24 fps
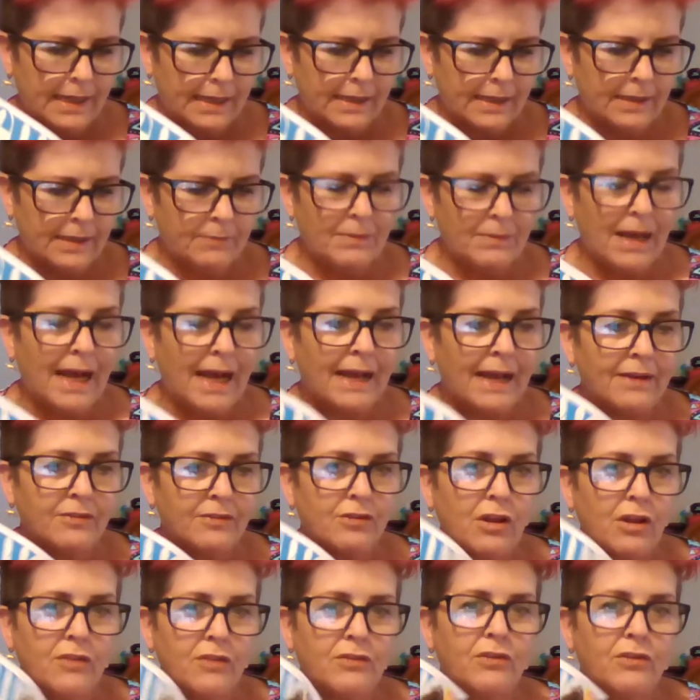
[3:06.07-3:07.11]
Um,
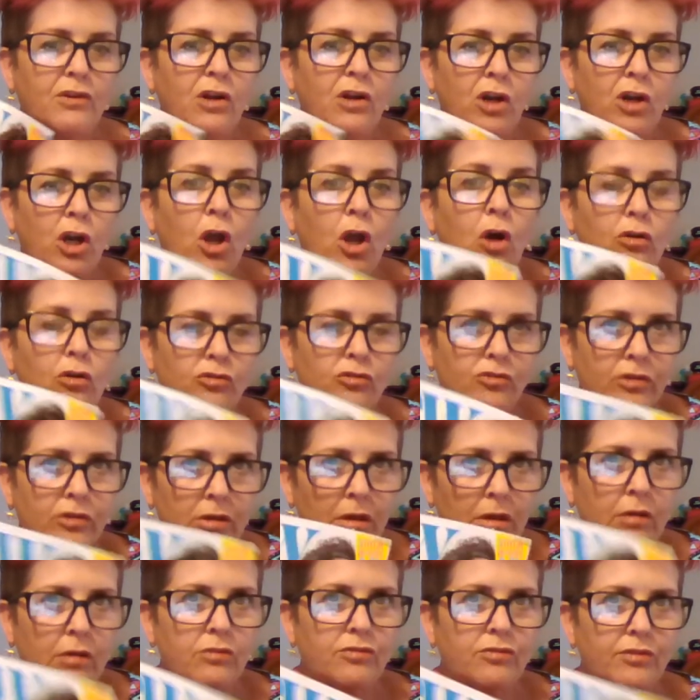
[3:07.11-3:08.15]
and there are lots and
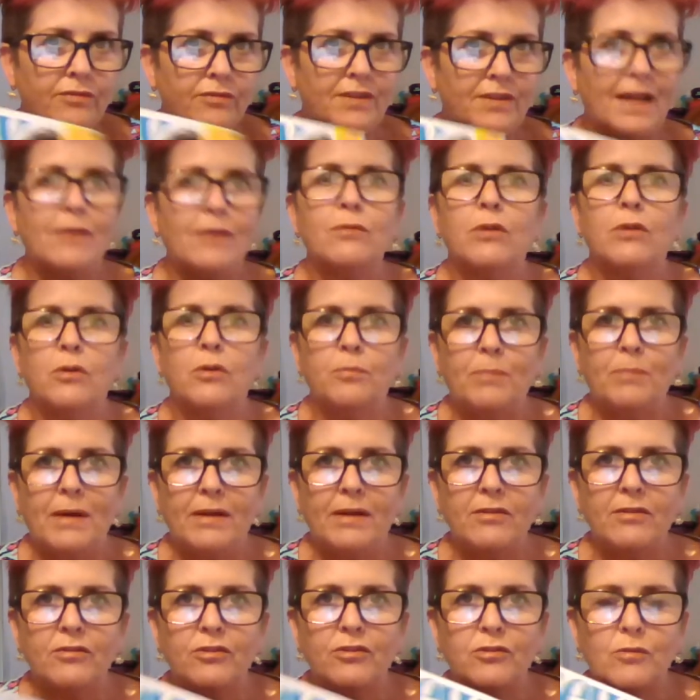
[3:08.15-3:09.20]
lots of download
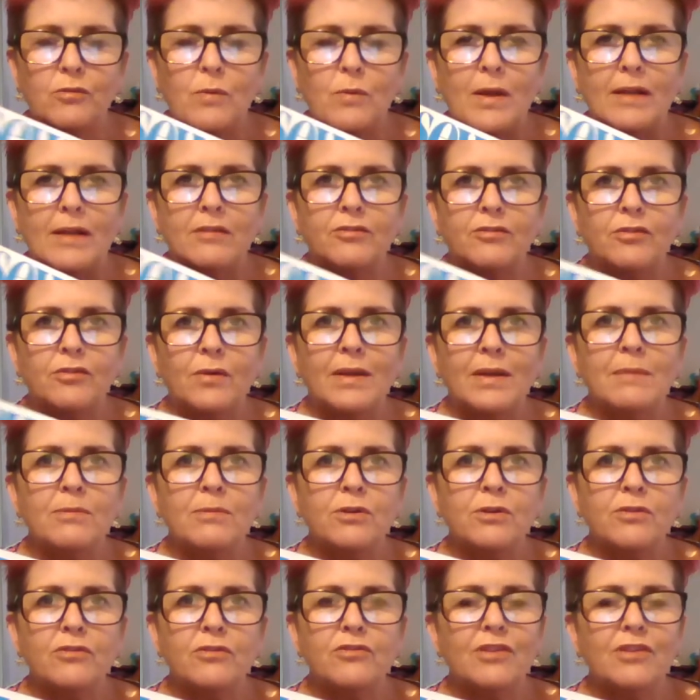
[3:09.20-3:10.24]
patterns as well. So
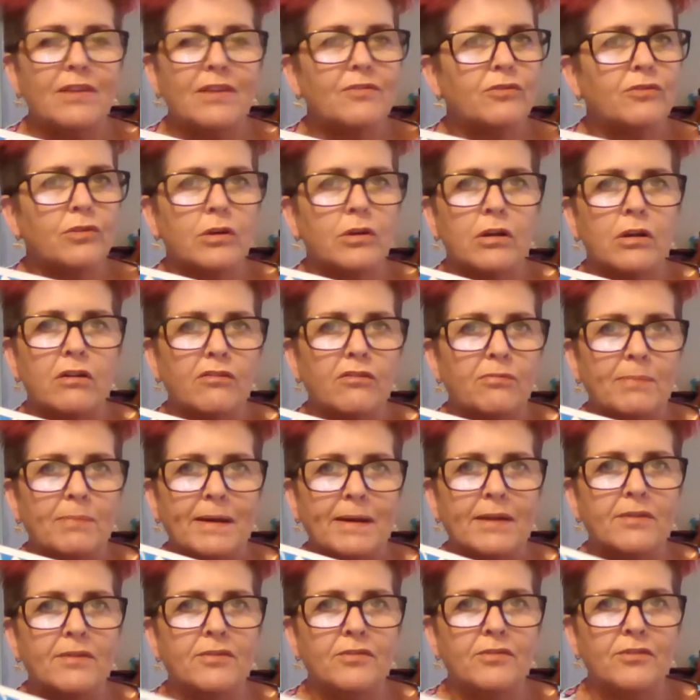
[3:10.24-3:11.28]
anybody that's after a lot of
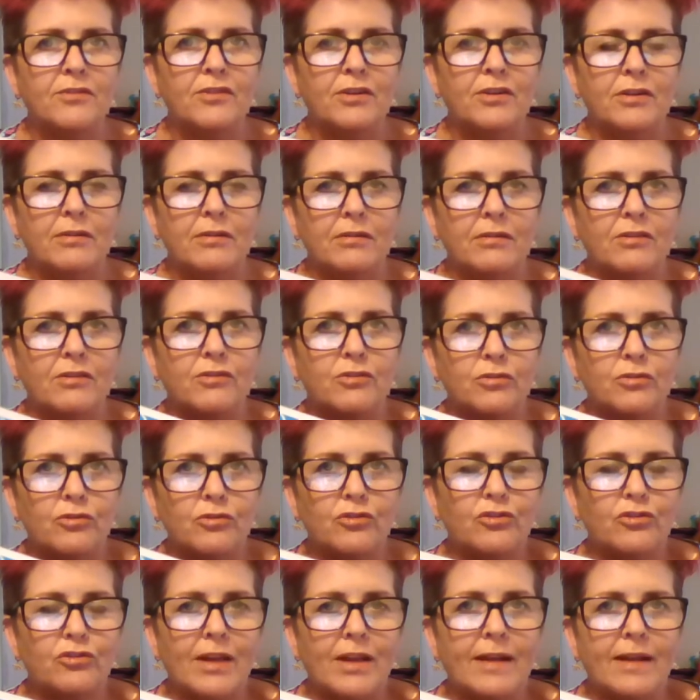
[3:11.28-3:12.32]
patterns and that's
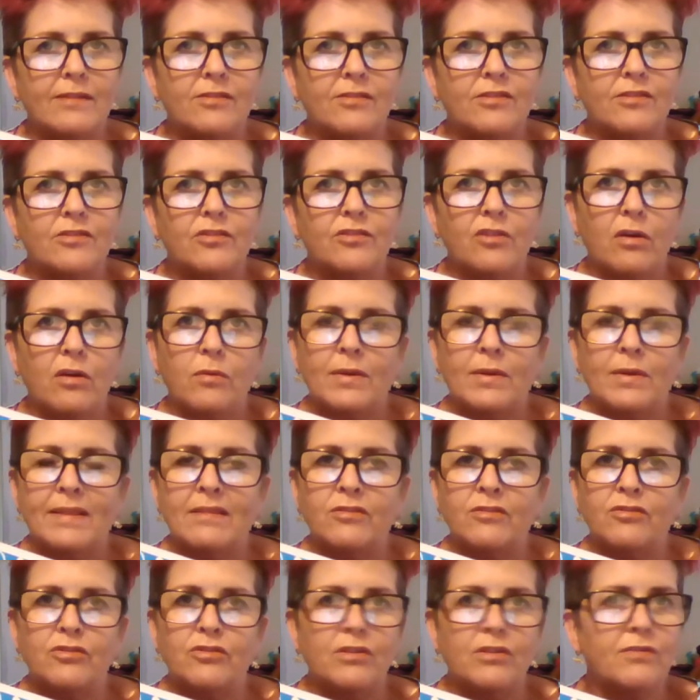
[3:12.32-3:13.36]
just starting sewing,
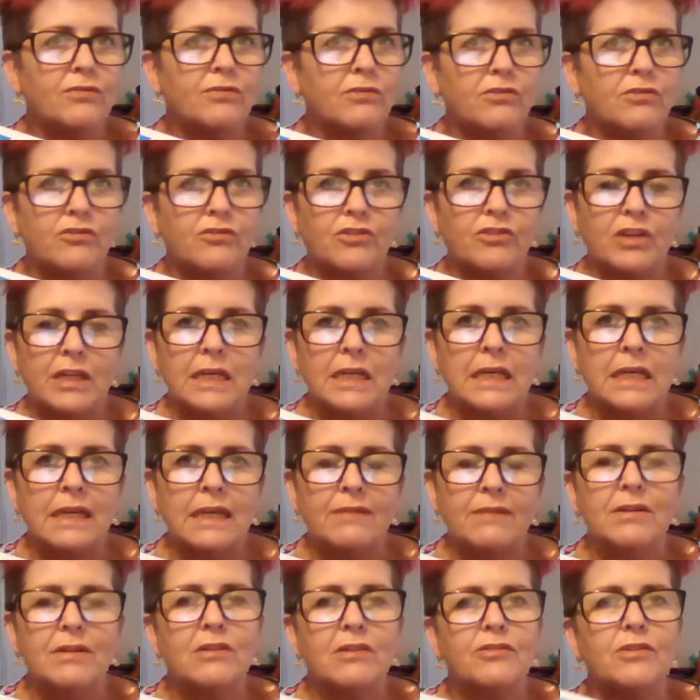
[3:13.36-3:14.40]
there's different skill
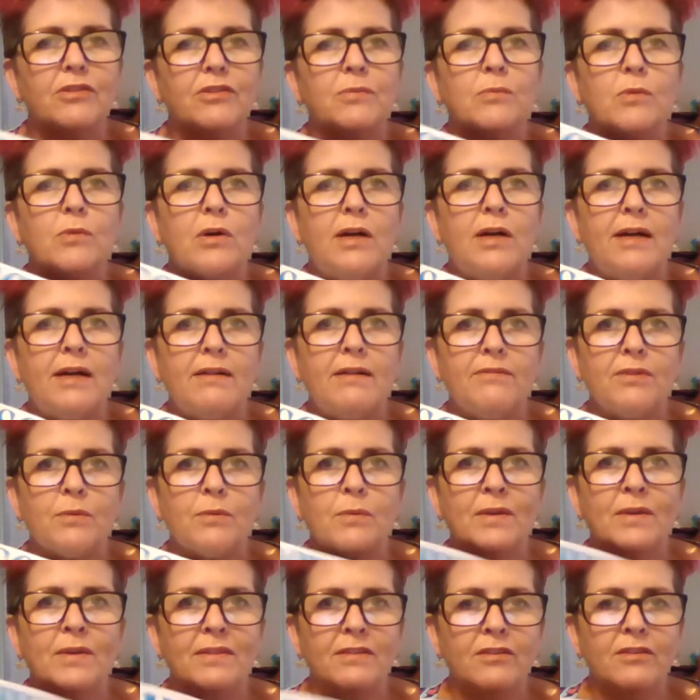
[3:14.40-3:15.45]
levels and what have you
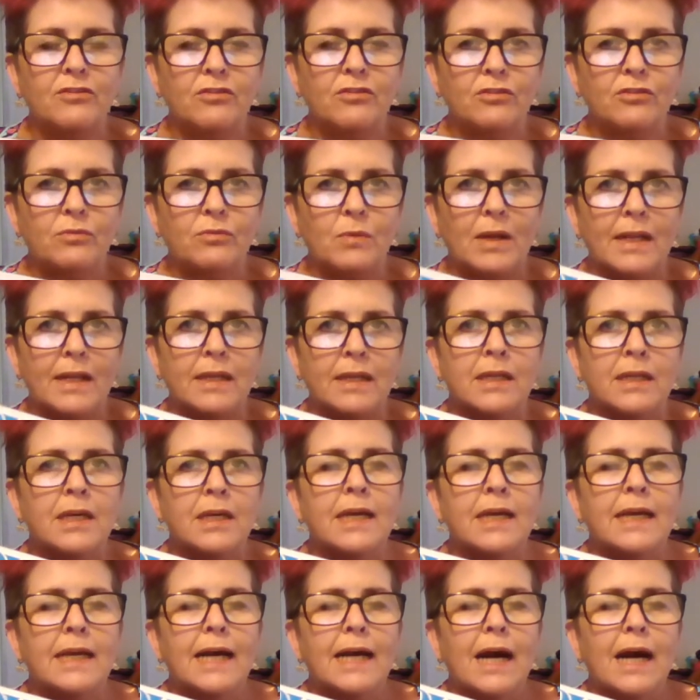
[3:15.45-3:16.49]
with this as well.
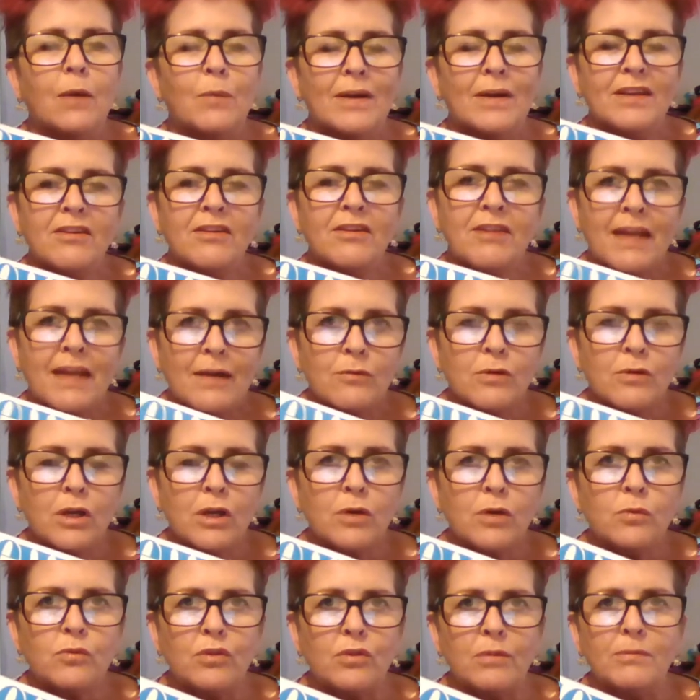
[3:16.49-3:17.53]
And when you
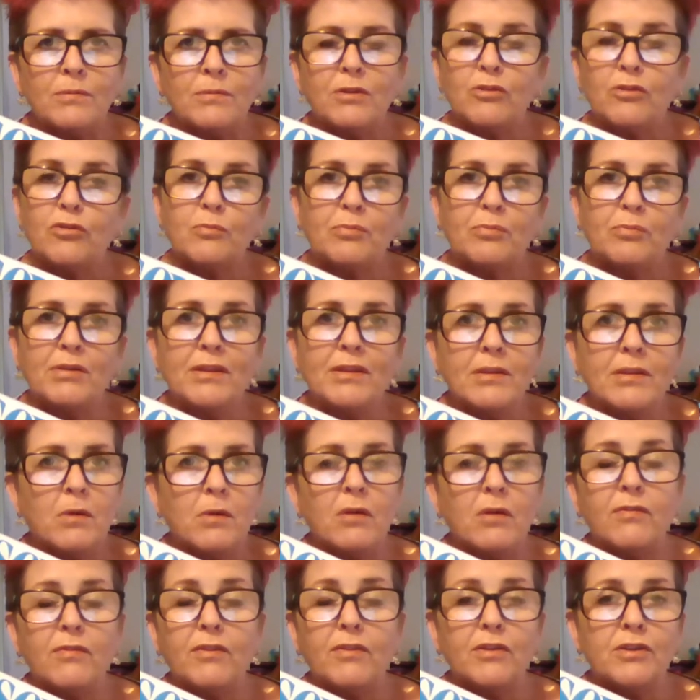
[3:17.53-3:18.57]
download them, you just print them
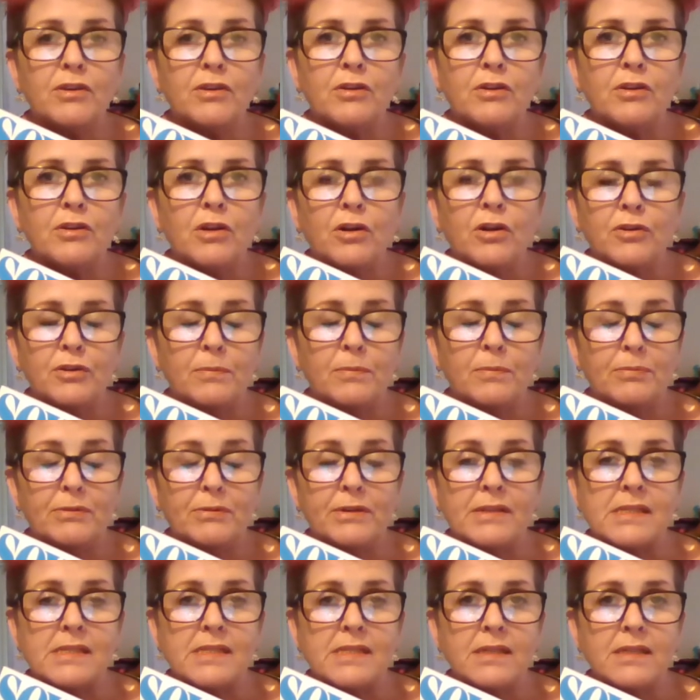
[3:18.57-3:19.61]
off on your on your
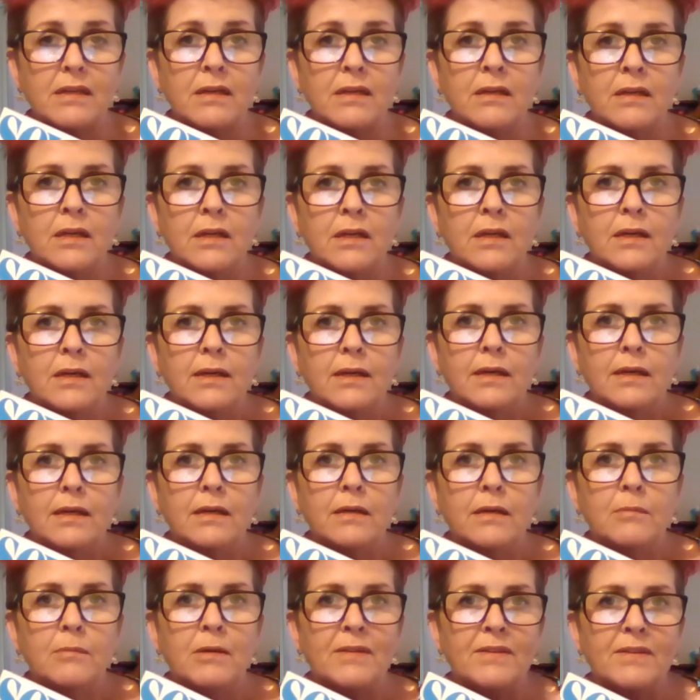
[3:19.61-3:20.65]
printer,
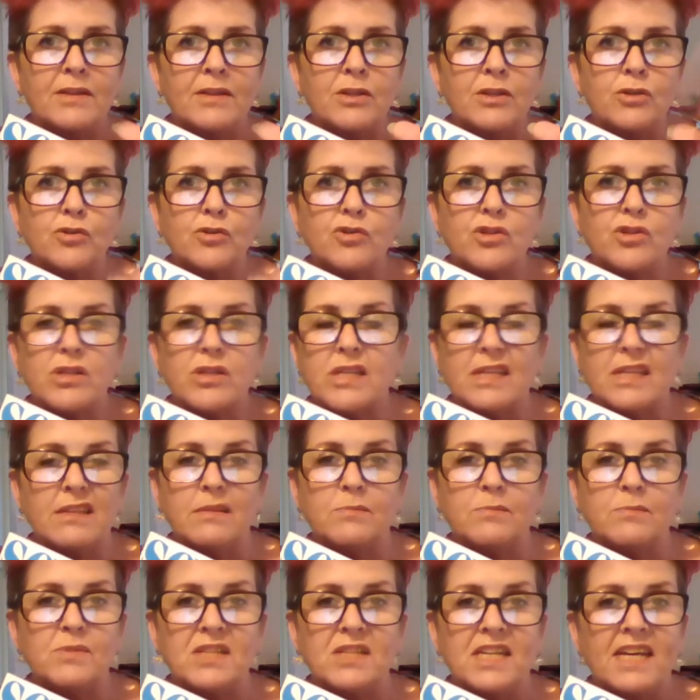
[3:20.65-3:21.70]
um, and then you just stick
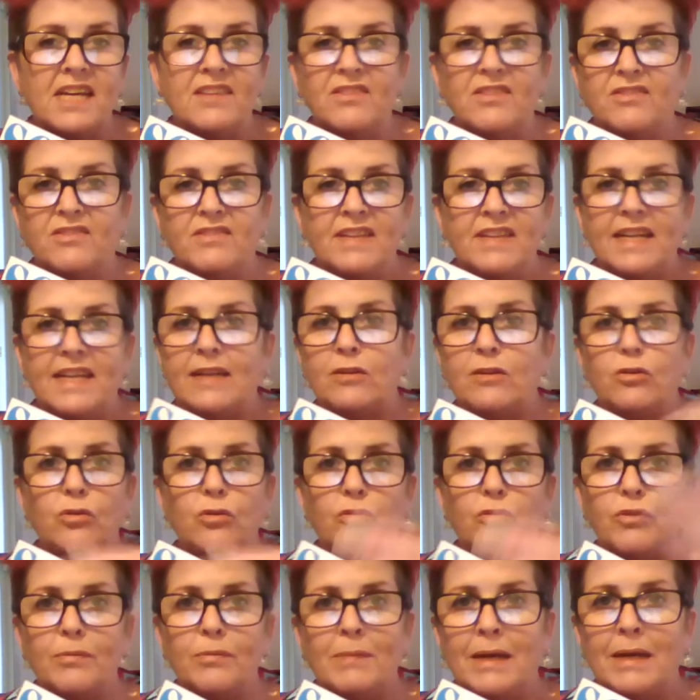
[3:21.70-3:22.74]
them together and then
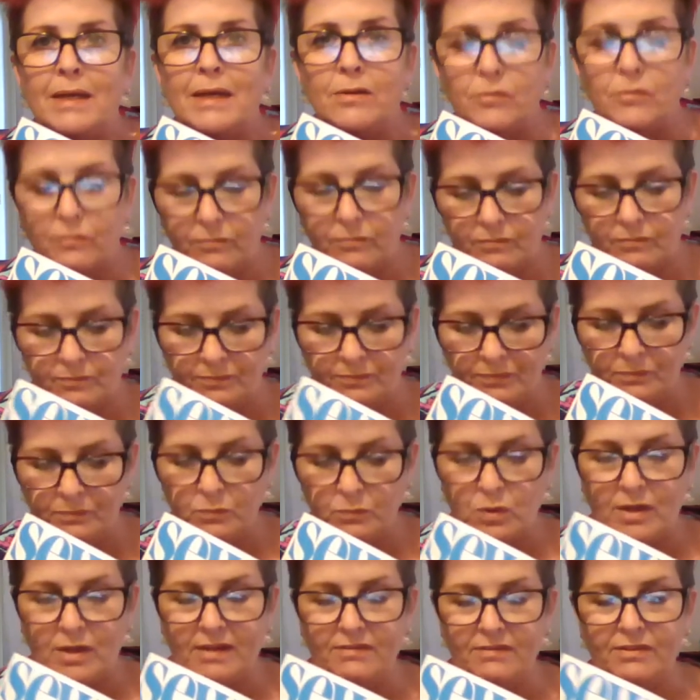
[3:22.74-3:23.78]
cut them out and
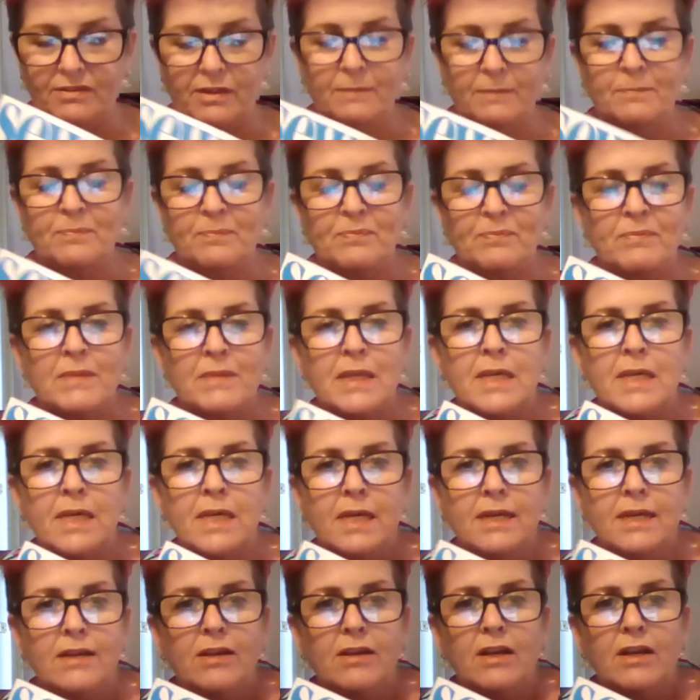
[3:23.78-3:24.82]
what have you.
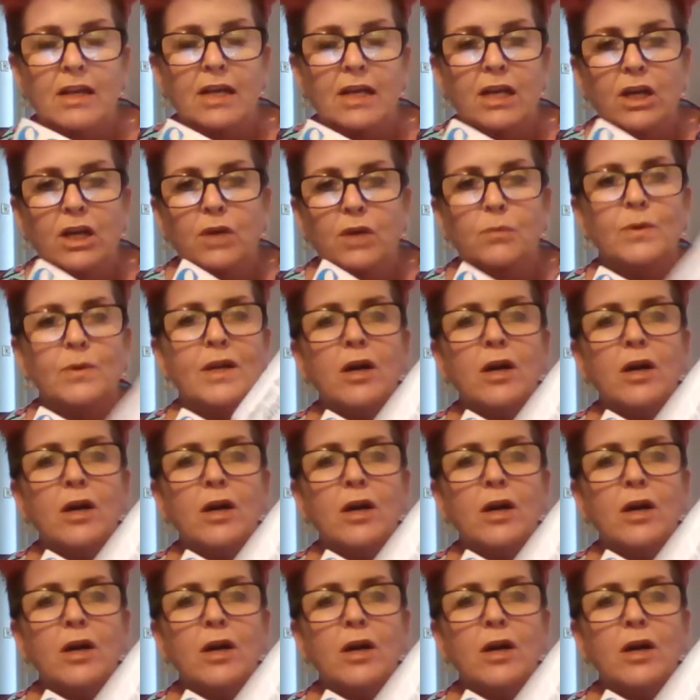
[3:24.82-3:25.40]
We